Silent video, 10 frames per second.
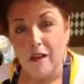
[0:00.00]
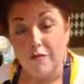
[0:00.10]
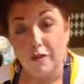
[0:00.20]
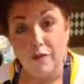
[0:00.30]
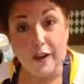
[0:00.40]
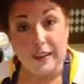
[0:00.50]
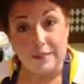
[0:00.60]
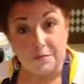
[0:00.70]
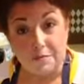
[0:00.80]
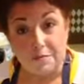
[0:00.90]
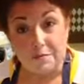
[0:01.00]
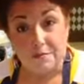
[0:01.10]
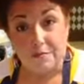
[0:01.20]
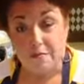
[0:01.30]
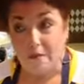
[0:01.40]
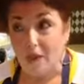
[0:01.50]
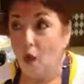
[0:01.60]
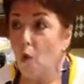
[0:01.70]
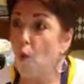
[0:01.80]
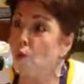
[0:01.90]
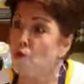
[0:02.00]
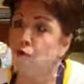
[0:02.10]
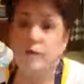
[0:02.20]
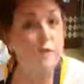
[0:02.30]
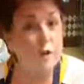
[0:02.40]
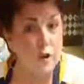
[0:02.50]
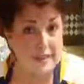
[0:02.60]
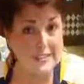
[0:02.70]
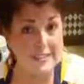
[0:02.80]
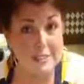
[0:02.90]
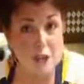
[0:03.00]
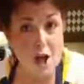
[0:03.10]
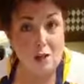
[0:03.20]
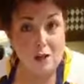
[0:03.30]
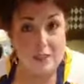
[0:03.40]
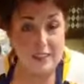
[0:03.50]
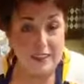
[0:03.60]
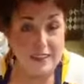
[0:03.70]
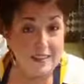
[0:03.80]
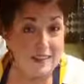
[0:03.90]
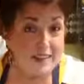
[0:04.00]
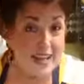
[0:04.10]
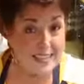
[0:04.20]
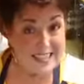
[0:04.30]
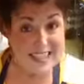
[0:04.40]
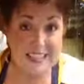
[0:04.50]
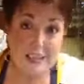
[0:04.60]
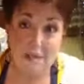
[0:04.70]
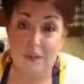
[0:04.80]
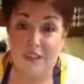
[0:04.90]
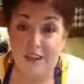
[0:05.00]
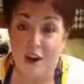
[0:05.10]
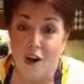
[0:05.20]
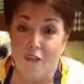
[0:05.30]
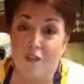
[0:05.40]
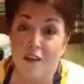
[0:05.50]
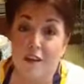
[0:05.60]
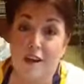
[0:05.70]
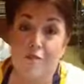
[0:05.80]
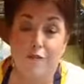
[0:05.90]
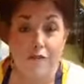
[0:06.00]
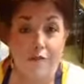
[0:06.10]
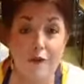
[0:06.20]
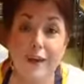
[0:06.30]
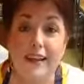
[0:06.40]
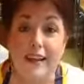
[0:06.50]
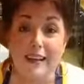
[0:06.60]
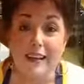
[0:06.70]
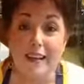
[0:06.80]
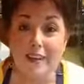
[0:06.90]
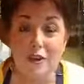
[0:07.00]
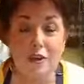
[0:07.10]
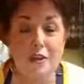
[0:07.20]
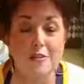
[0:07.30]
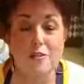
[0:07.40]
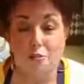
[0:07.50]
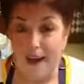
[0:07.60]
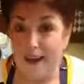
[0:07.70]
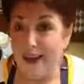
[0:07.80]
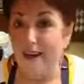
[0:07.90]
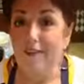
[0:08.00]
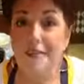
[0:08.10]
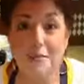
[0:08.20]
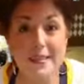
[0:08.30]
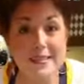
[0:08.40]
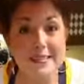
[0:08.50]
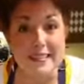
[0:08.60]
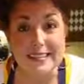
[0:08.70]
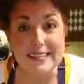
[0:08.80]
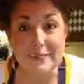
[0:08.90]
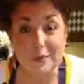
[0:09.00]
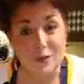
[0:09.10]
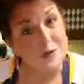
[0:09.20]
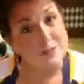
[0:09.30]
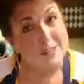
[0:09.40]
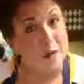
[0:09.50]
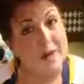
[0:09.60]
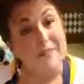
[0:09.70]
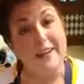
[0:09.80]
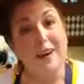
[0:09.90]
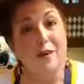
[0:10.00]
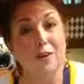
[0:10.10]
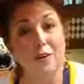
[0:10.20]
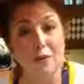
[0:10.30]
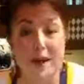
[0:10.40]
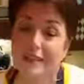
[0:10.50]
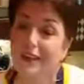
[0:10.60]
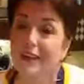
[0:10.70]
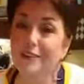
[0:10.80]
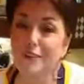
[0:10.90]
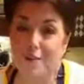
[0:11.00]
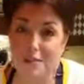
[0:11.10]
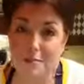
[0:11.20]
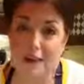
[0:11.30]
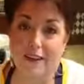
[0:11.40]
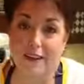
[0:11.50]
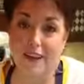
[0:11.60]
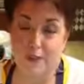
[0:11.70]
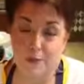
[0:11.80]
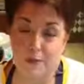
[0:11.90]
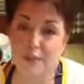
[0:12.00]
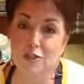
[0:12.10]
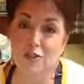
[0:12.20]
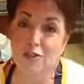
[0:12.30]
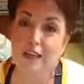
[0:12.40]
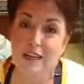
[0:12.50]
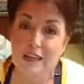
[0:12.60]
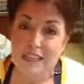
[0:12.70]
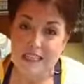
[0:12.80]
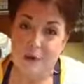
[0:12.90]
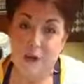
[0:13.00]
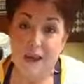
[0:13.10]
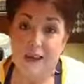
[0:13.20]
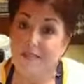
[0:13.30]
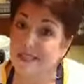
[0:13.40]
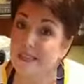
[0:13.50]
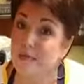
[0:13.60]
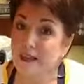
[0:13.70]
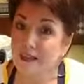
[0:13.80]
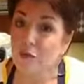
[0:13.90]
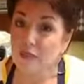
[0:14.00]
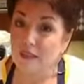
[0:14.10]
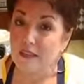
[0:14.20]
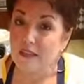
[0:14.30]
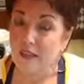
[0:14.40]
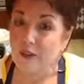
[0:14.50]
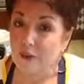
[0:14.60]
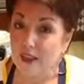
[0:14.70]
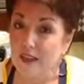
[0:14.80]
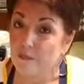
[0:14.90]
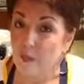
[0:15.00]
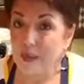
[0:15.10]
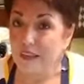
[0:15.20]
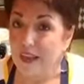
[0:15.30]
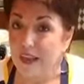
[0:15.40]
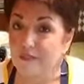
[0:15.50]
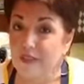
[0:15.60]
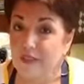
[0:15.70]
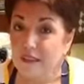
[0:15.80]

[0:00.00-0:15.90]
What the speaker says: for free or for $96. That's 60% off. For free, you could try out the business. If you saw my video a little while ago, it talks about our special that we have this month only, so you only have a week left,